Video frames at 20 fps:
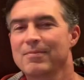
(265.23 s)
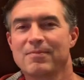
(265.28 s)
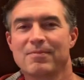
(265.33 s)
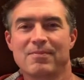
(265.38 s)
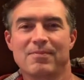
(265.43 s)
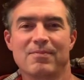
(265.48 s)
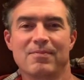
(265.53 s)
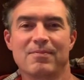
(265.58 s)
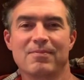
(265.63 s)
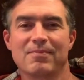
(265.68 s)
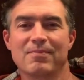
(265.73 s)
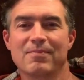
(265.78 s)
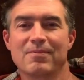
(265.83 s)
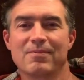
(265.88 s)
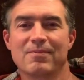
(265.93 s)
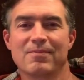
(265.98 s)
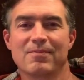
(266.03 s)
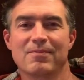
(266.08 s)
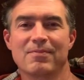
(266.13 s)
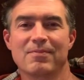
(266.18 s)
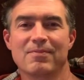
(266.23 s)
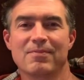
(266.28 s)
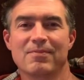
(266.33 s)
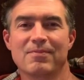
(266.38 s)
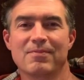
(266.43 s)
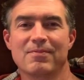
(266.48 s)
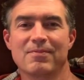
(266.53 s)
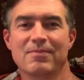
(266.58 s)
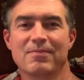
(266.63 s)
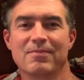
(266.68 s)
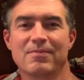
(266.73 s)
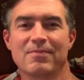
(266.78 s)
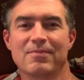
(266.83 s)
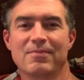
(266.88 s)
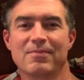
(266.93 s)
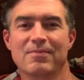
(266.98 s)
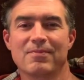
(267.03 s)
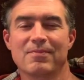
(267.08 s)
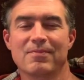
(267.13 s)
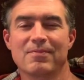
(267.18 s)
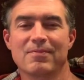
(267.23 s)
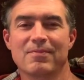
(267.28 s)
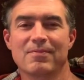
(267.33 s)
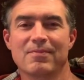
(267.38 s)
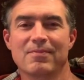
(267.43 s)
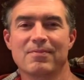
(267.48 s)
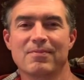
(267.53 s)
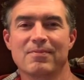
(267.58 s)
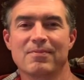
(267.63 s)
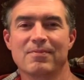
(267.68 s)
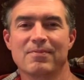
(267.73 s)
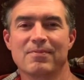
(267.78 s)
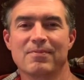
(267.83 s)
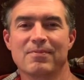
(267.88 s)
[no speech]